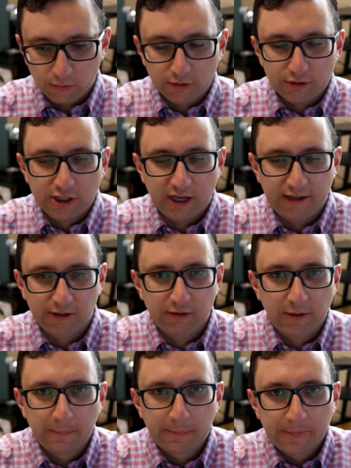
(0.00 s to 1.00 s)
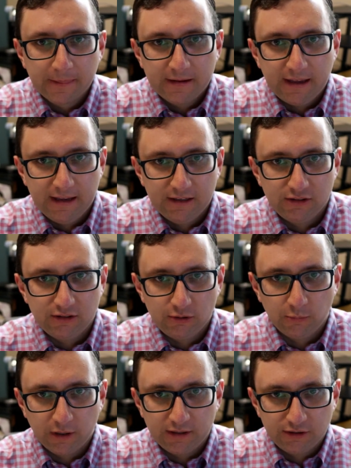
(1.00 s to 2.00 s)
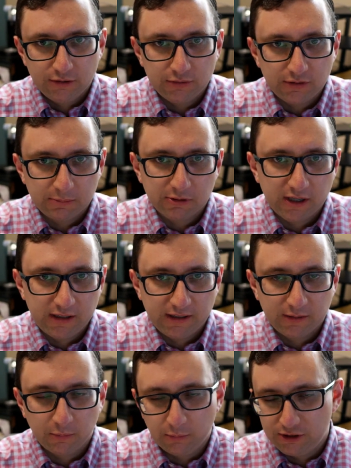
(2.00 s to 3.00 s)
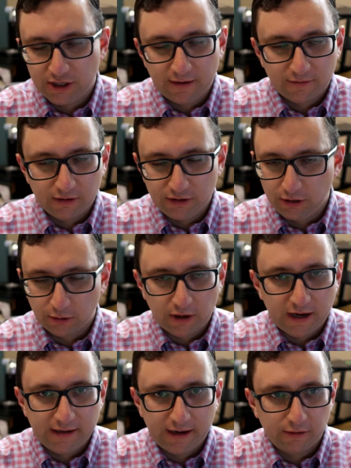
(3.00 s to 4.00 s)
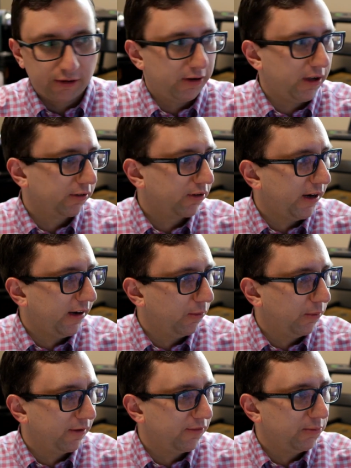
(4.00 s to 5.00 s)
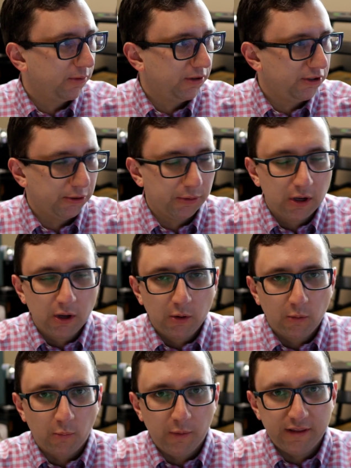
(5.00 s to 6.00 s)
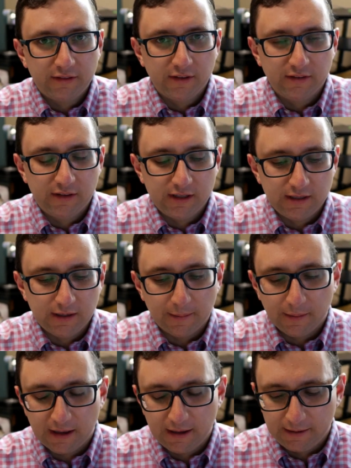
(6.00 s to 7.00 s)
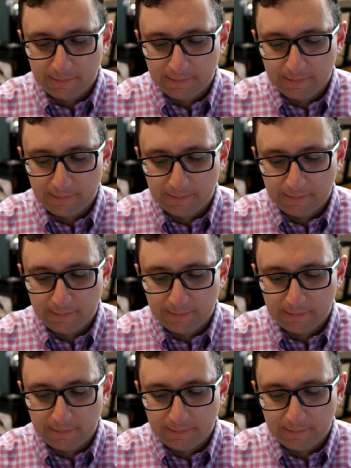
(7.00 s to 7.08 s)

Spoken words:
older child and you want to do sleep training, whichever, cry it out or non-cry it out, whatever you want to do with the